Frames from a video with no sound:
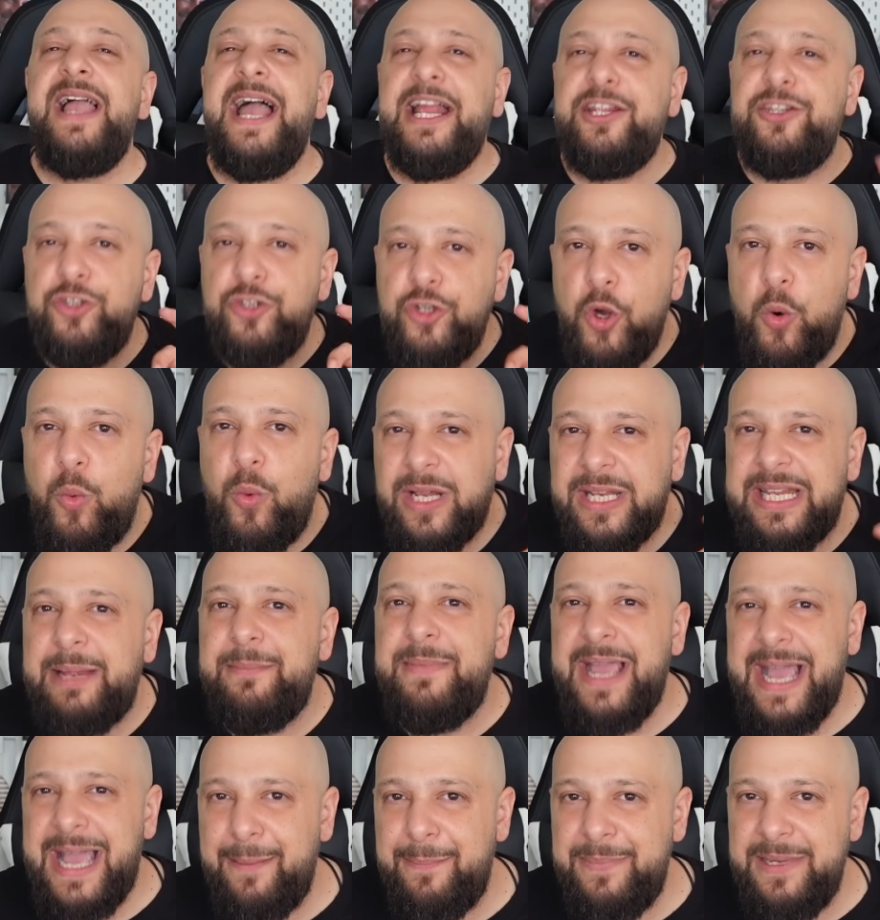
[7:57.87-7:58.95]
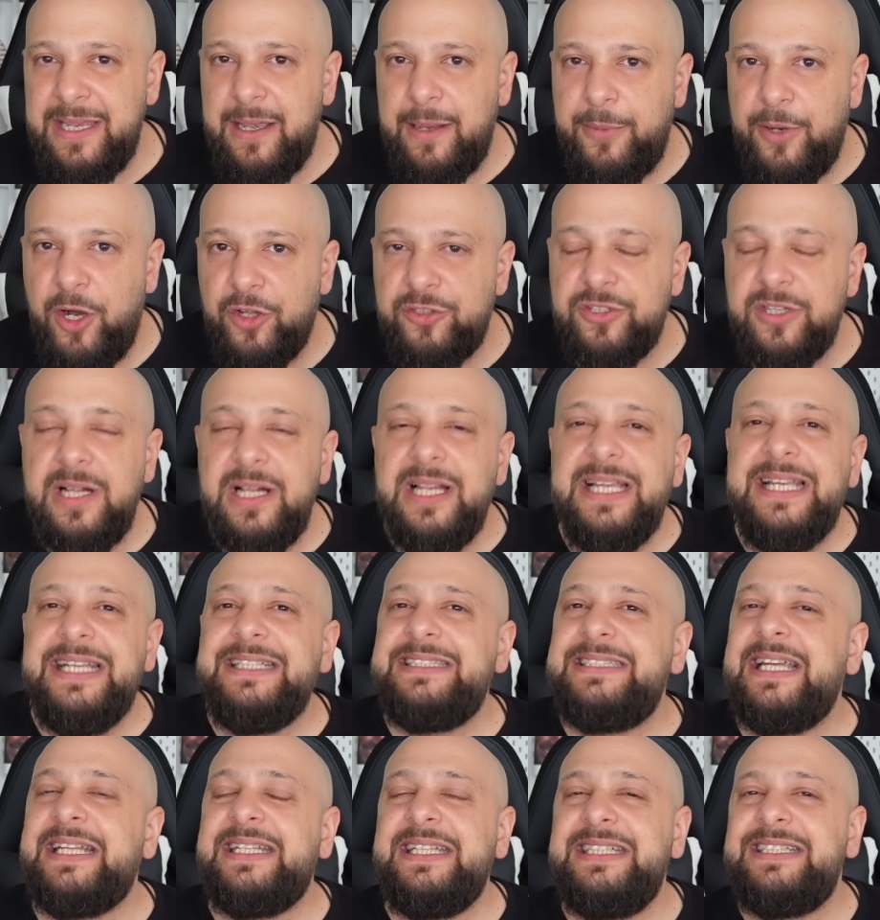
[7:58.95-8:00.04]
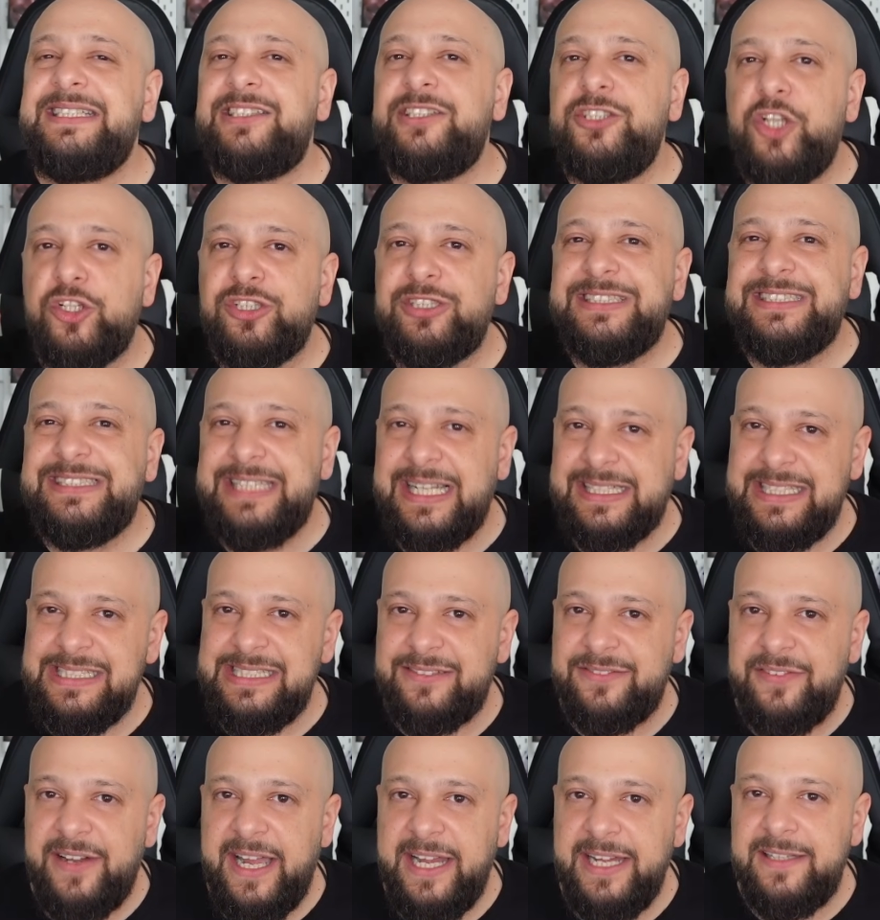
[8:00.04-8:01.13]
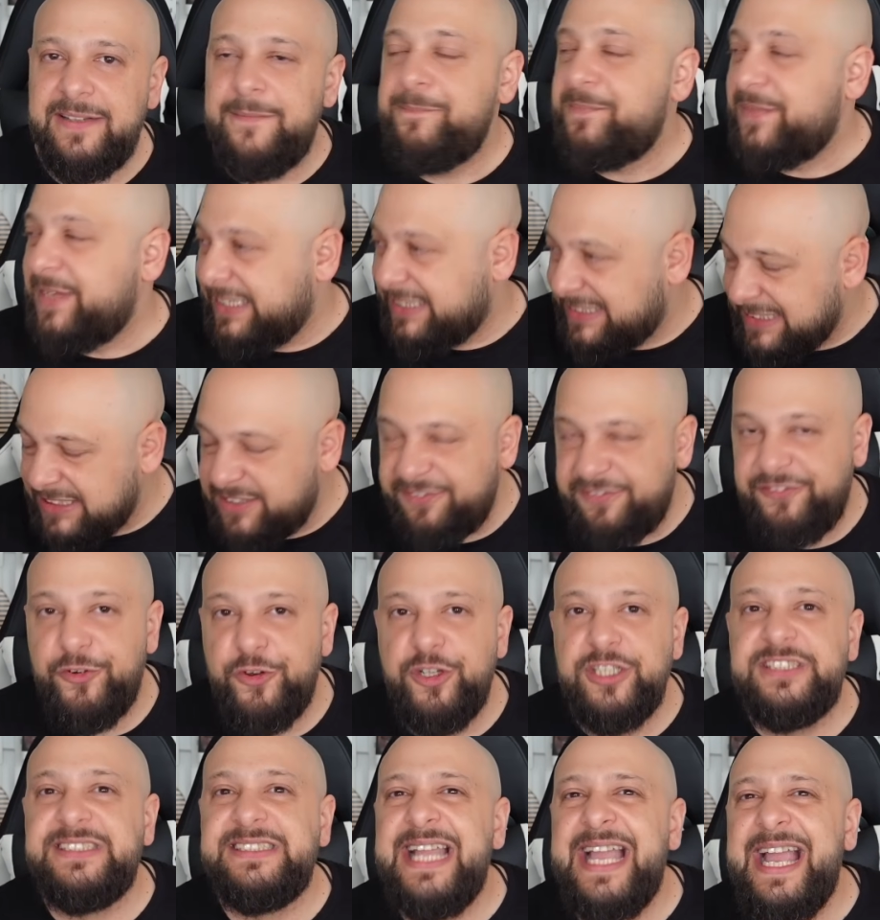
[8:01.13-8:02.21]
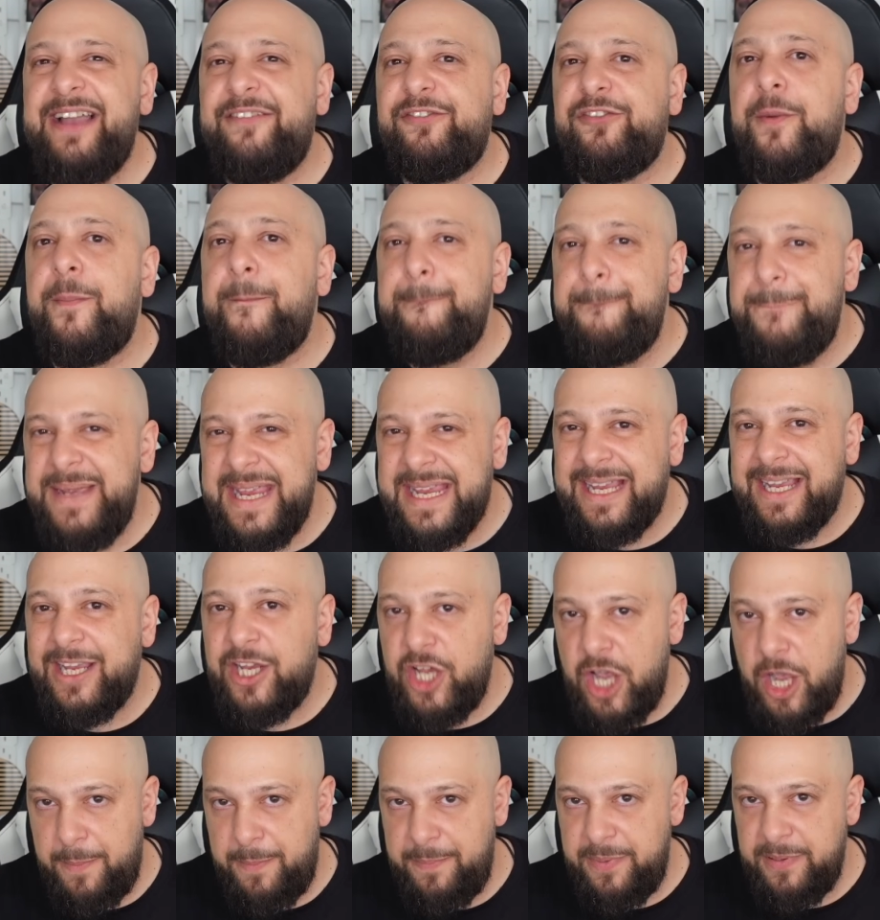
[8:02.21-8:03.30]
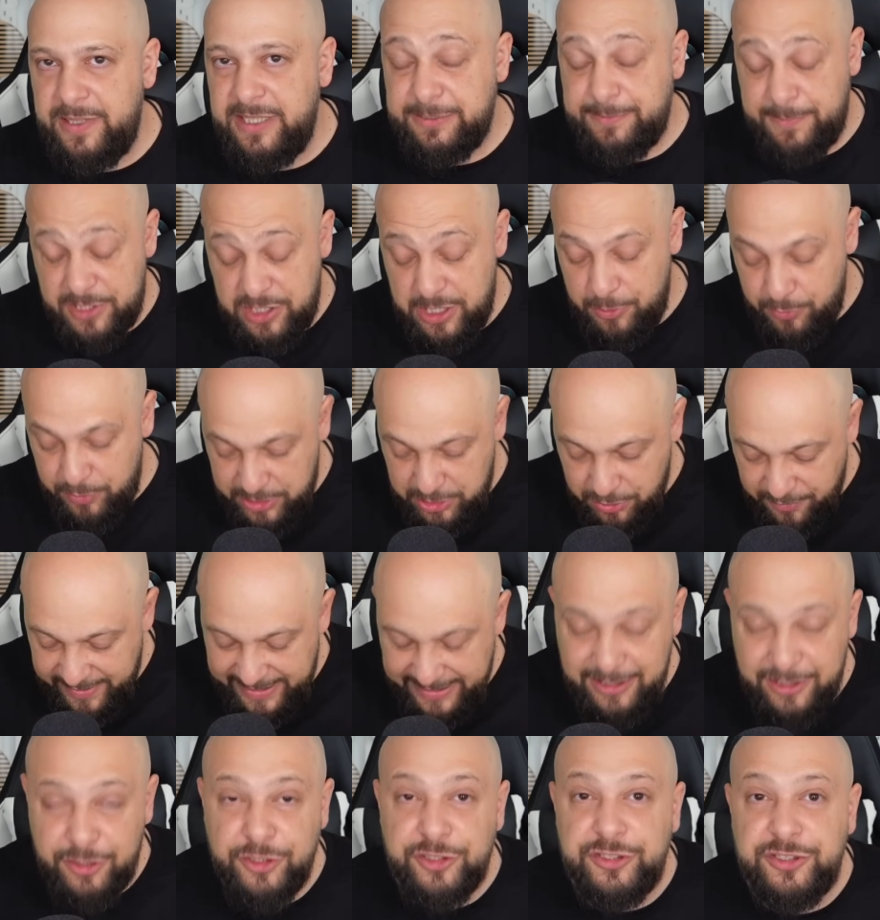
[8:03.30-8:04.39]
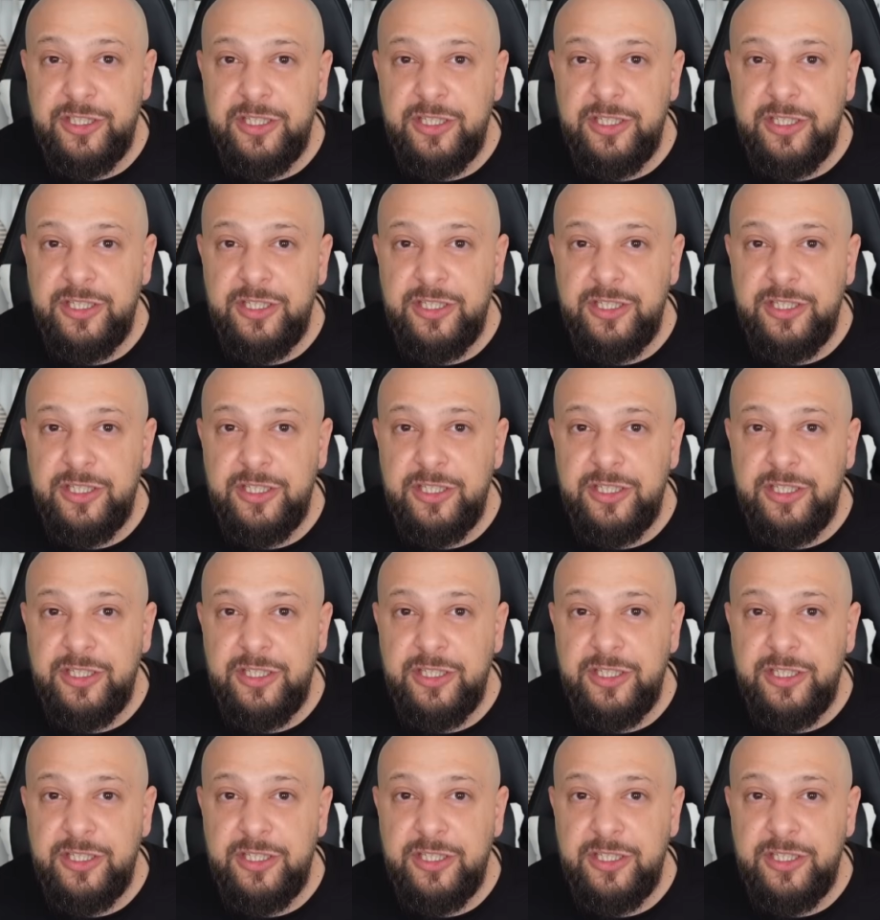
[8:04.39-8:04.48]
And you know what I'm happy about is that he's not satisfied. It's his first ever big cup, especially with Juventus.